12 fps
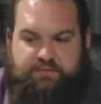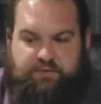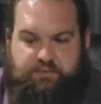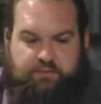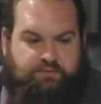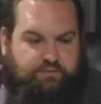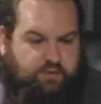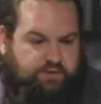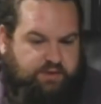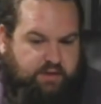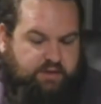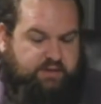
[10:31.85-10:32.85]
I feel real
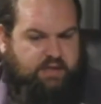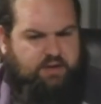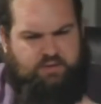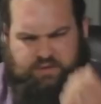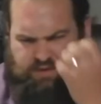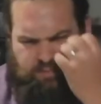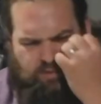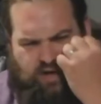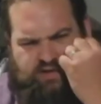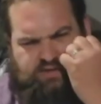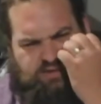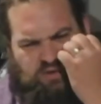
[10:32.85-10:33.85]
fortunate because I know that the
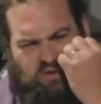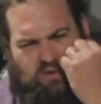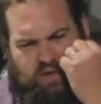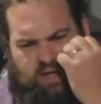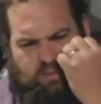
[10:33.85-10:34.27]
prices are going